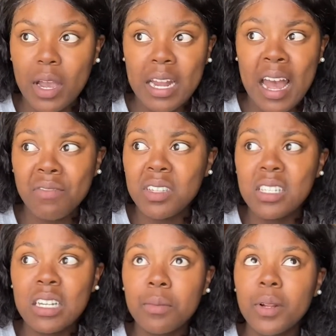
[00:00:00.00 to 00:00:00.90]
And I haven't
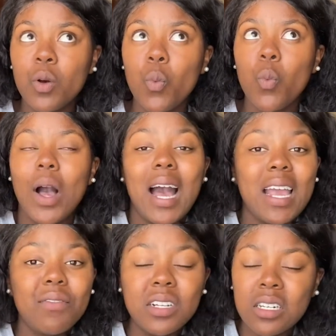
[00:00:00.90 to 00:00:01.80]
seen him in a while. I
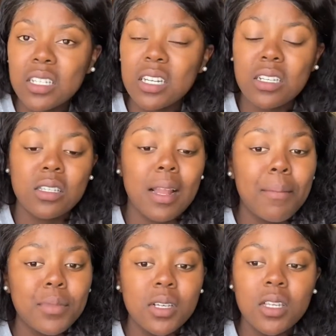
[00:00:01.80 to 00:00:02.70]
even deleted his
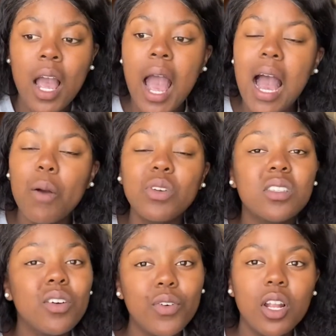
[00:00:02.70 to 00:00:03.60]
numbers. We
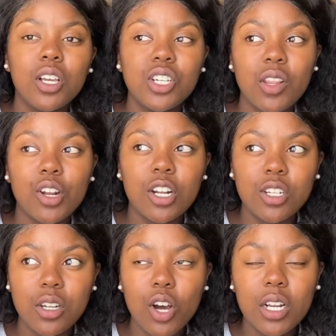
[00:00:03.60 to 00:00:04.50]
still follow each other
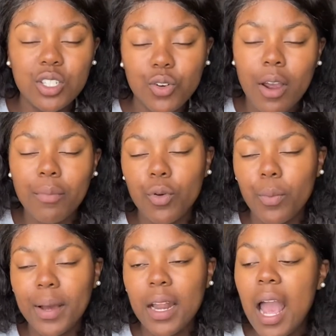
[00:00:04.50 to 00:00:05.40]
on Instagram though.
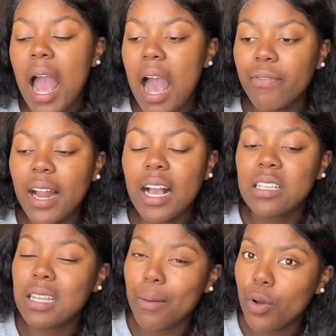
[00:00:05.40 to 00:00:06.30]
But I feel like
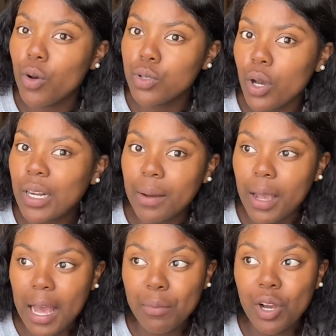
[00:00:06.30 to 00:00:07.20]
as time goes on,
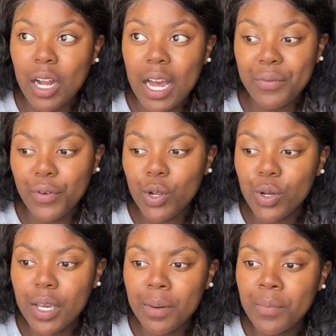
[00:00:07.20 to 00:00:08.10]
I am going to unfollow
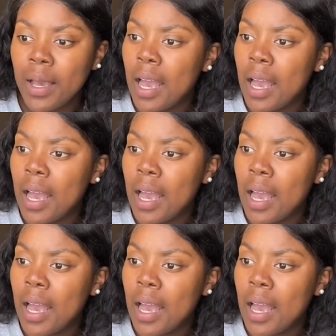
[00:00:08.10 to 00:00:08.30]
him.